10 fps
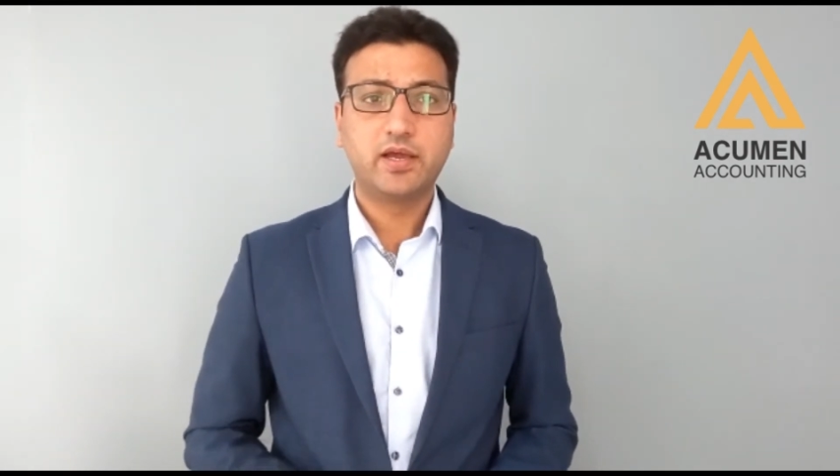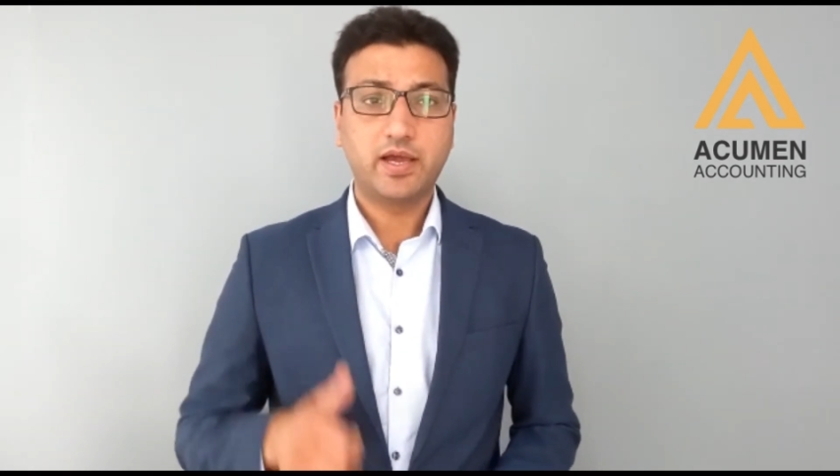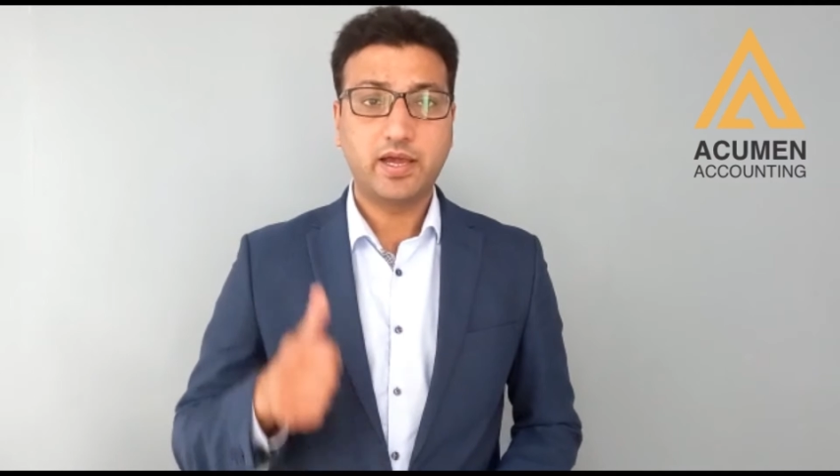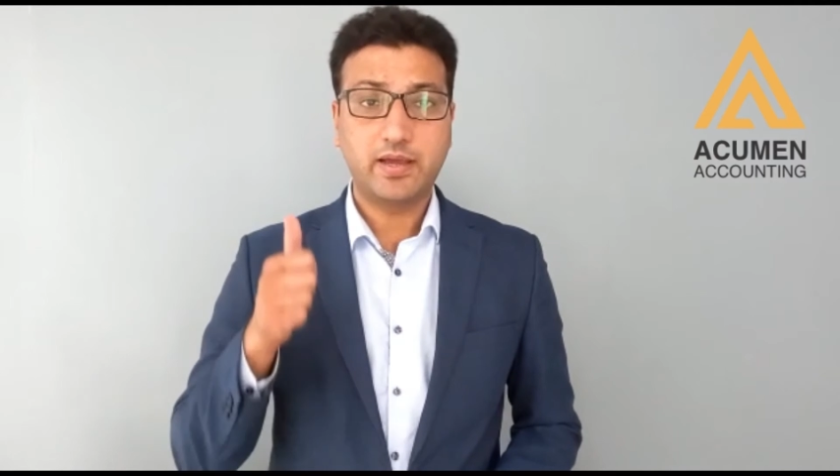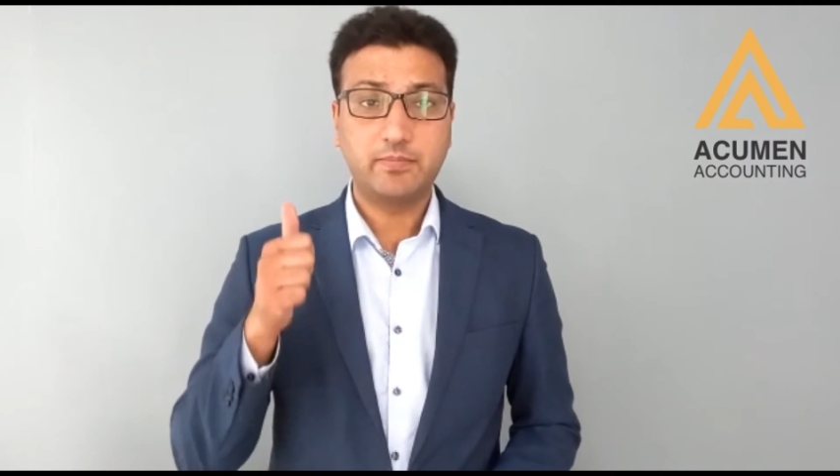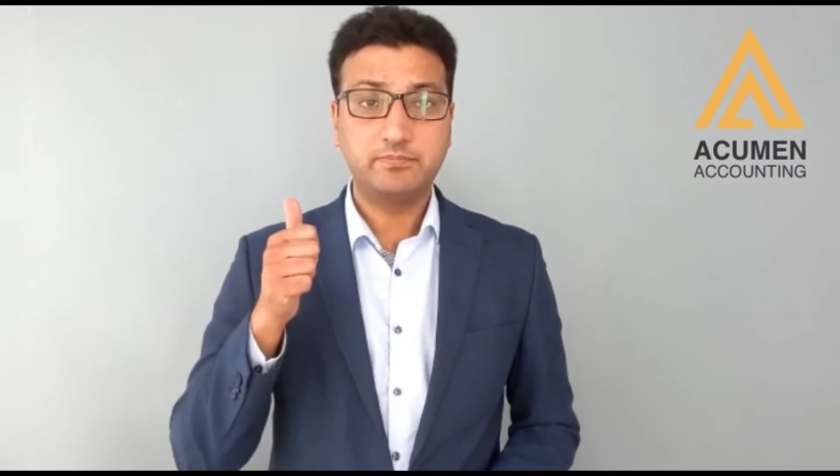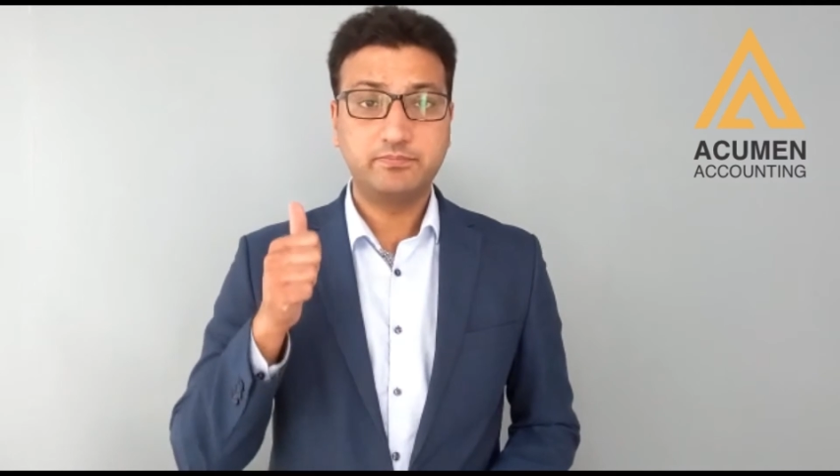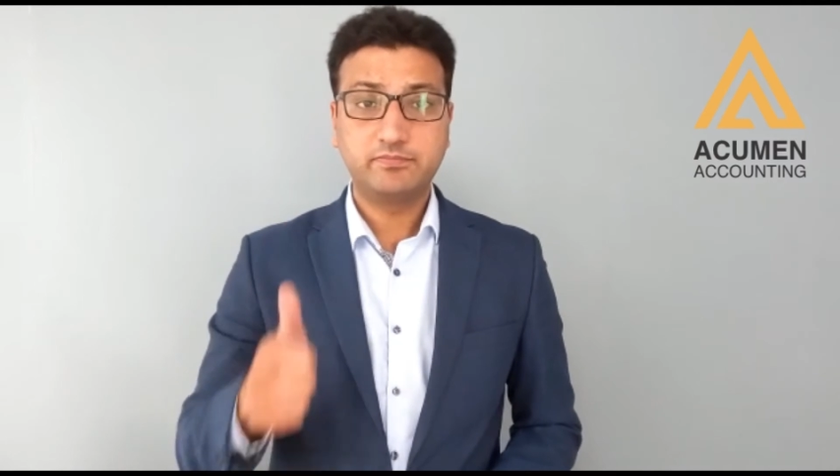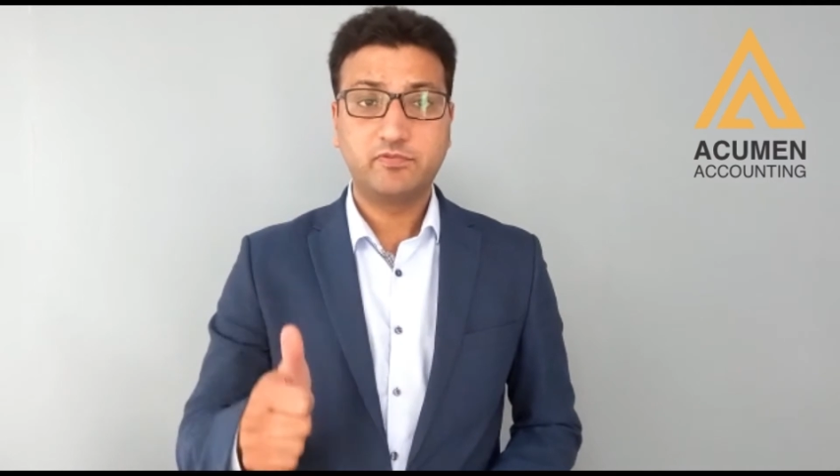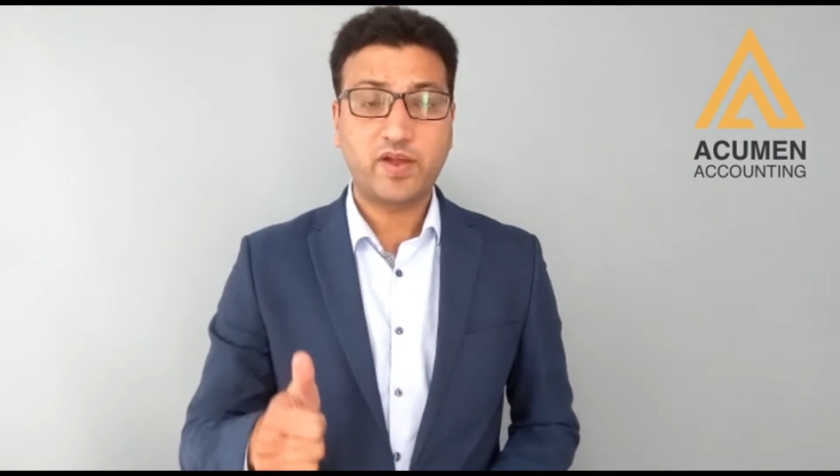
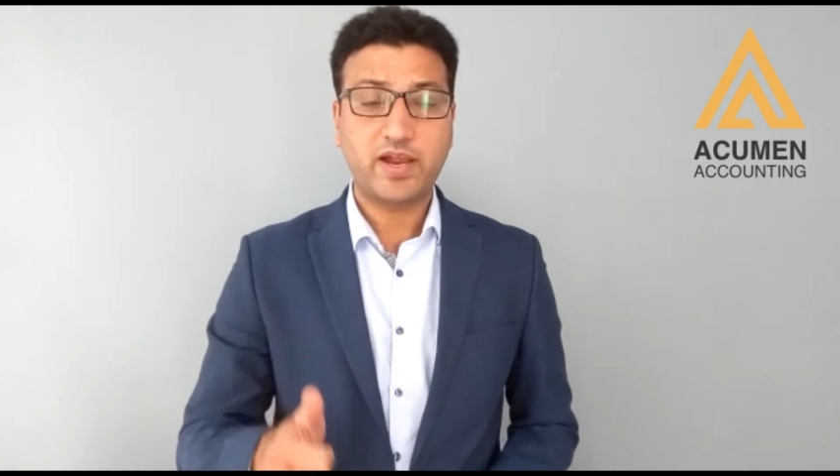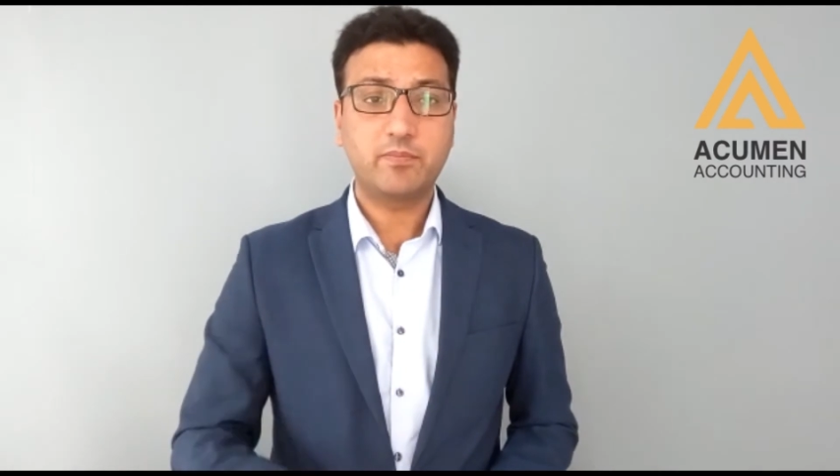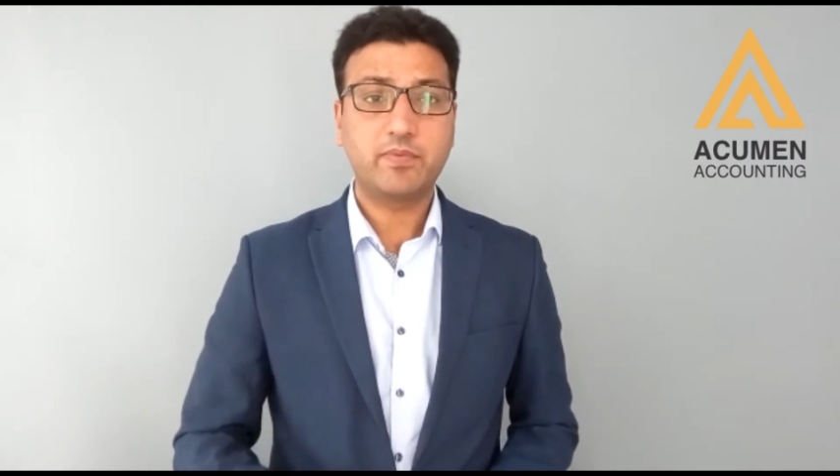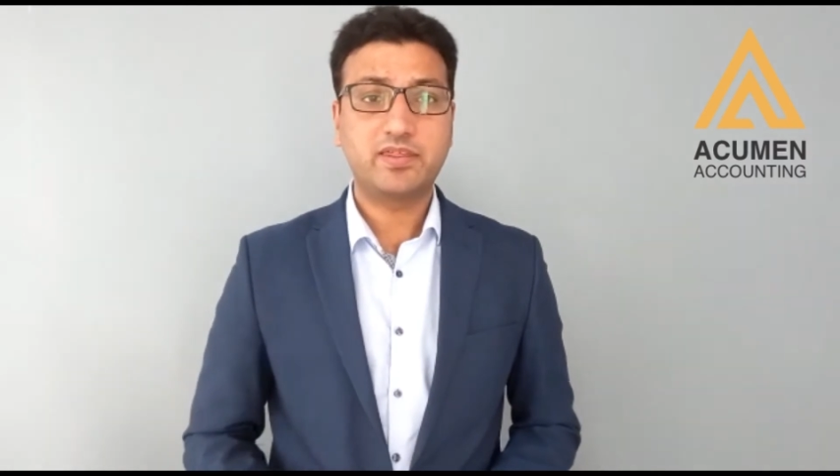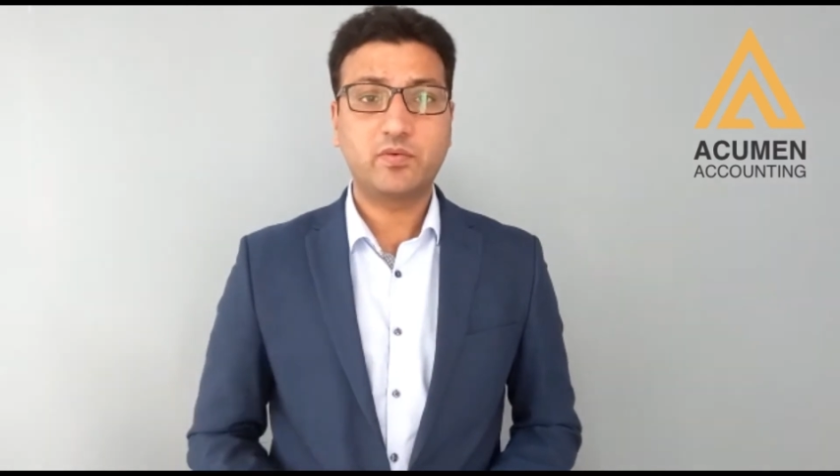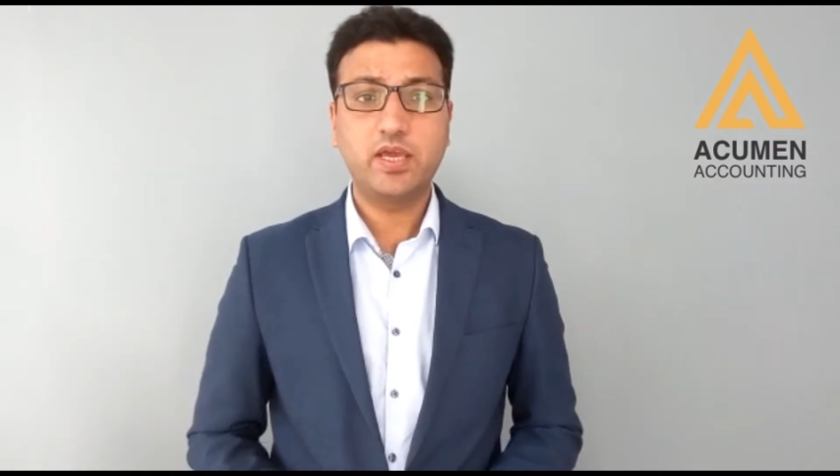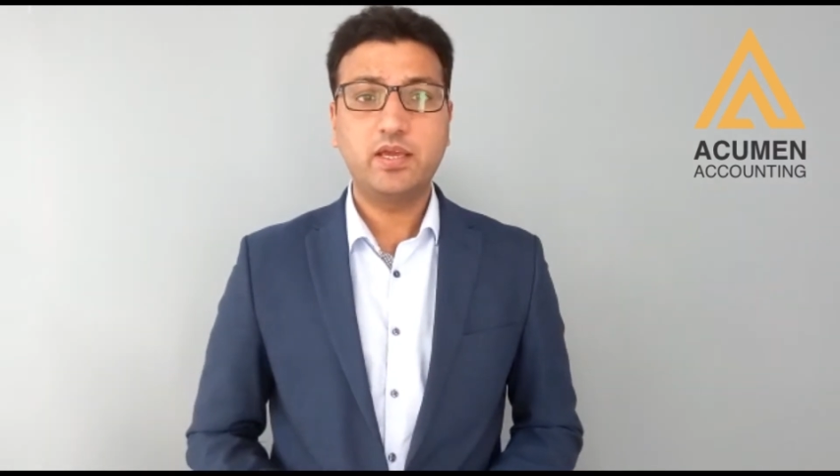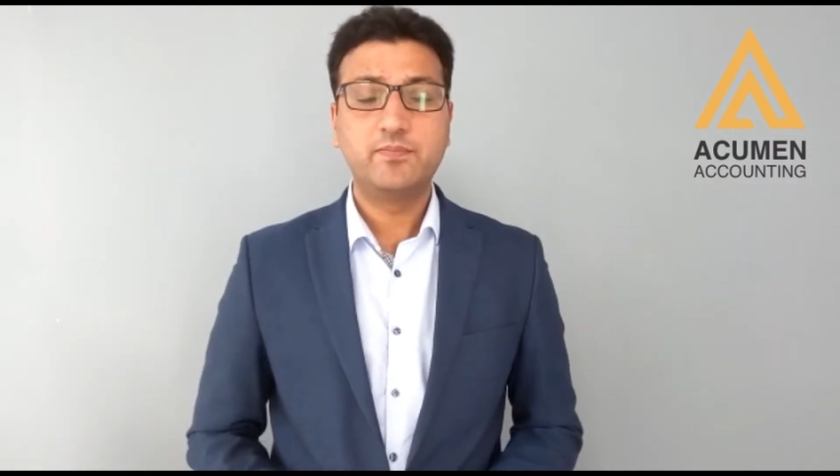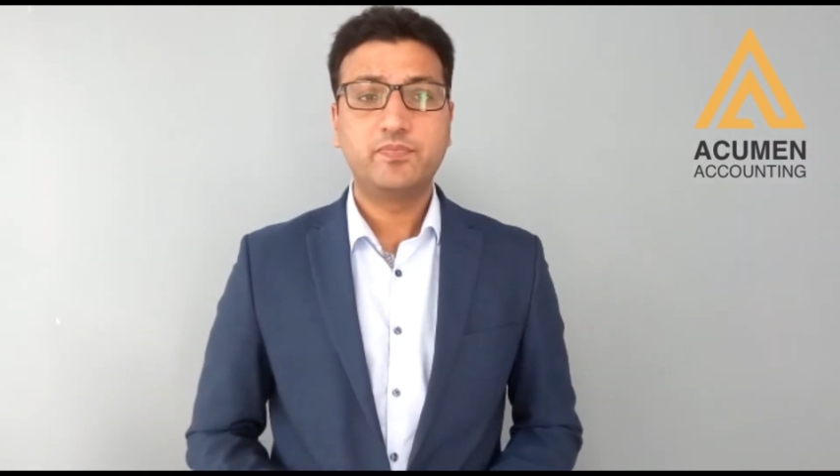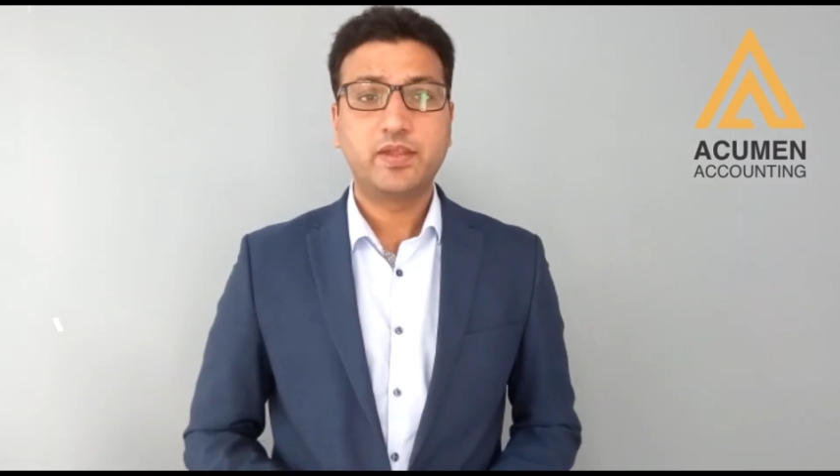Fact number 3,